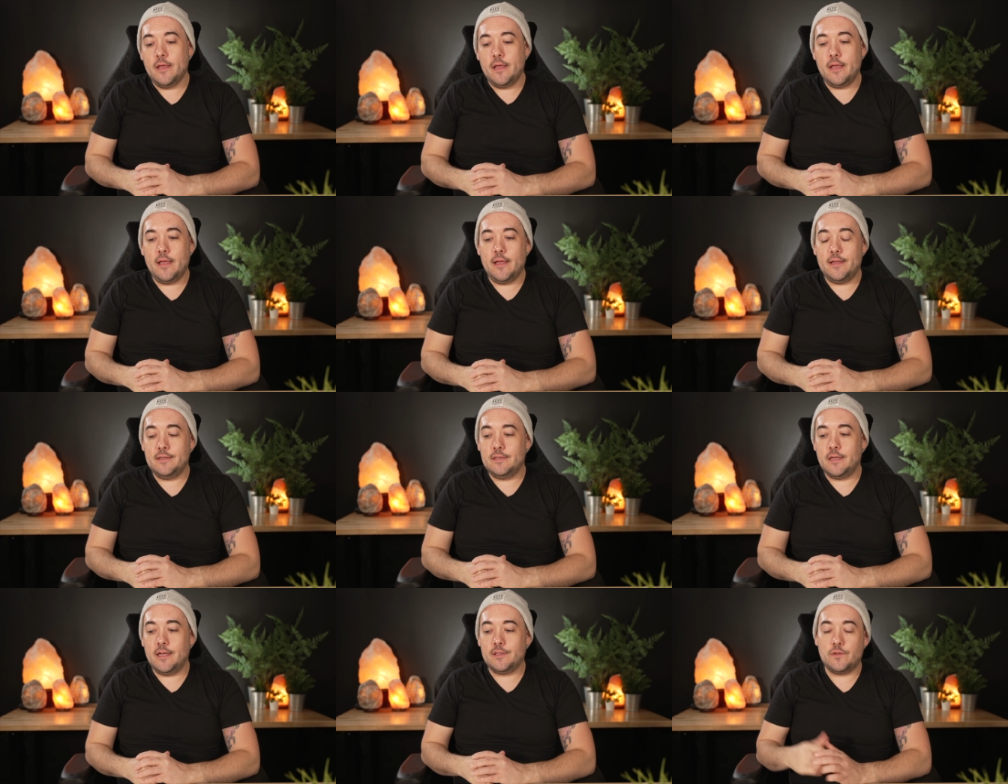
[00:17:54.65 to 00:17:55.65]
And
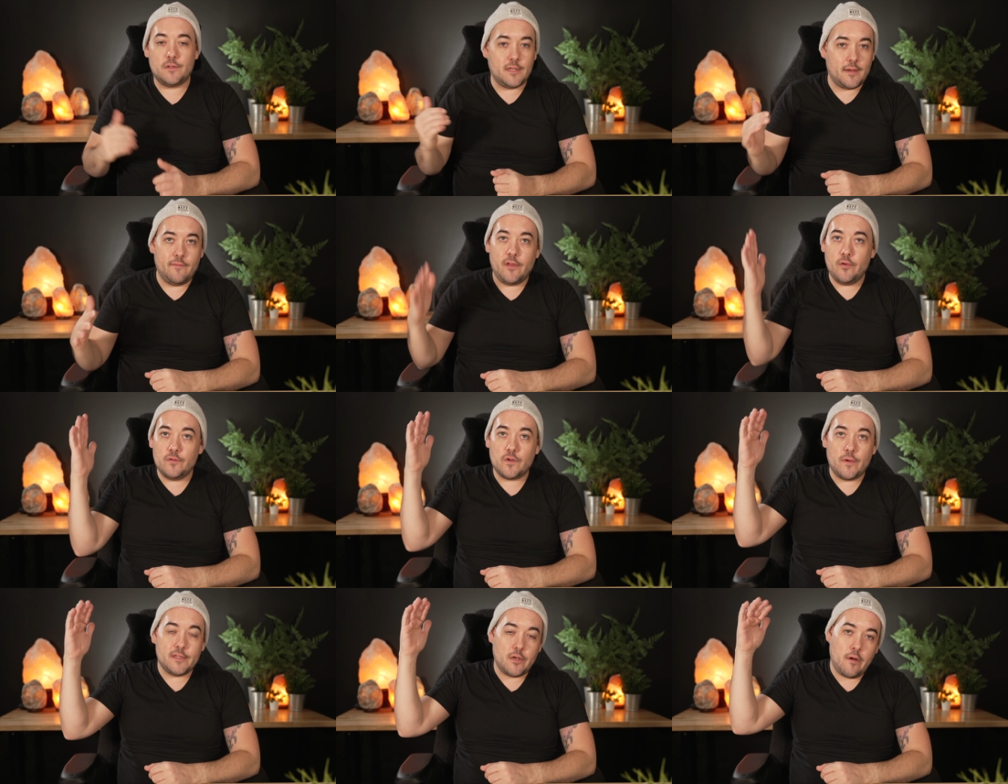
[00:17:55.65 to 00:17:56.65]
uh, so it's like views
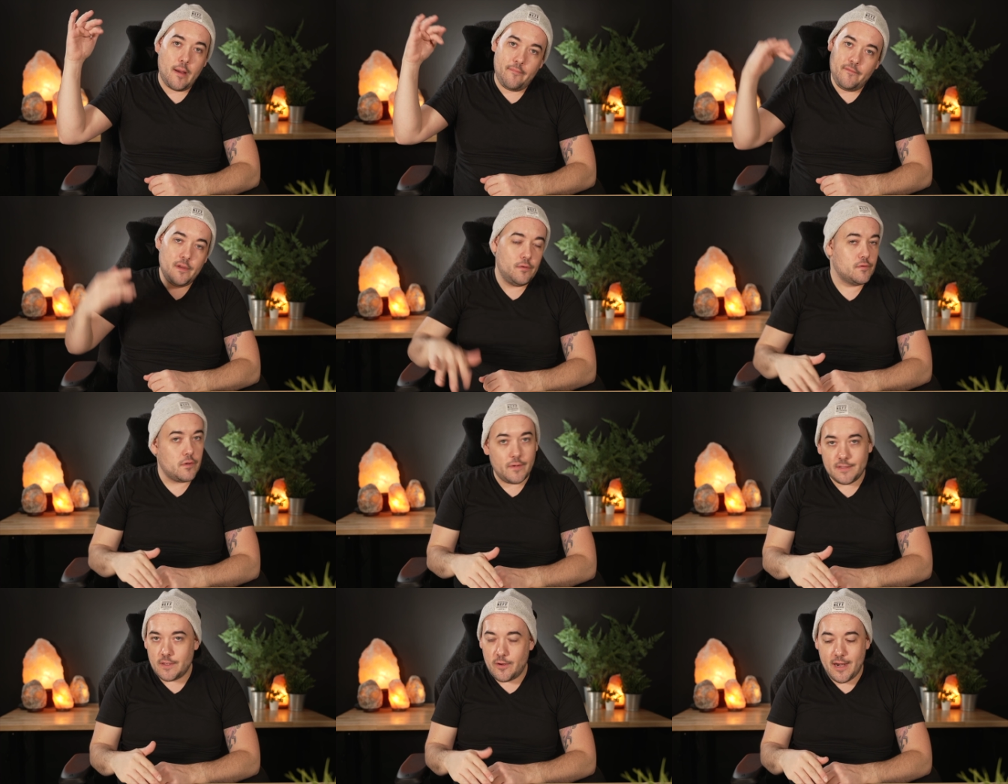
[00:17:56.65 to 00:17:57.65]
always go up, views
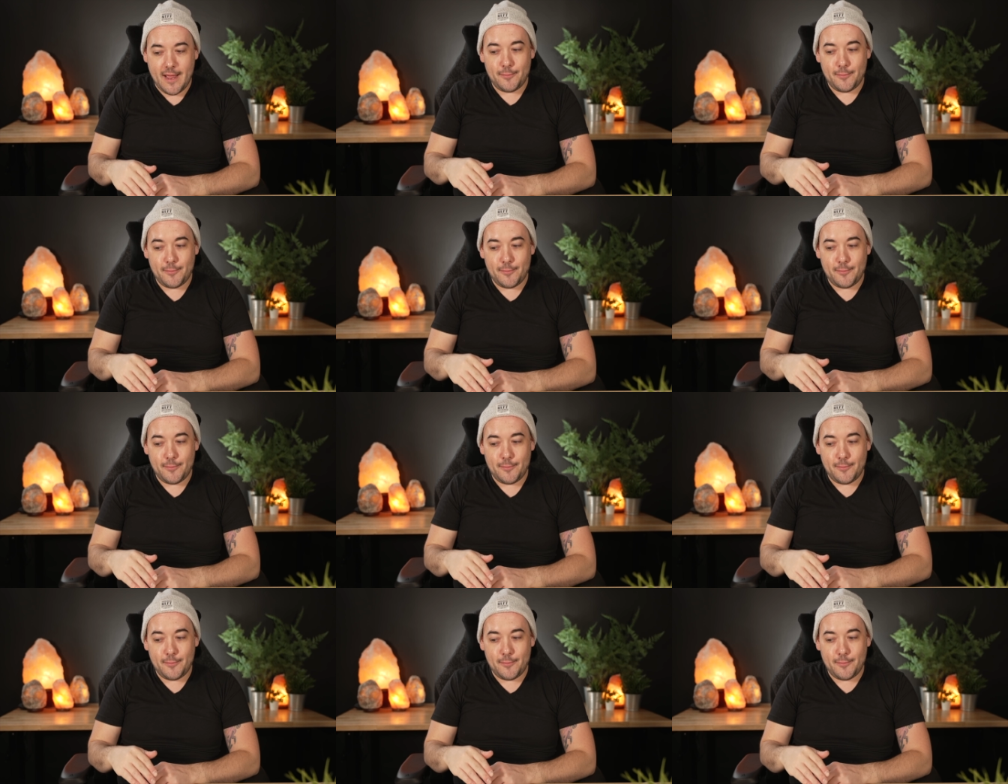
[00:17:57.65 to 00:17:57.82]
always go down.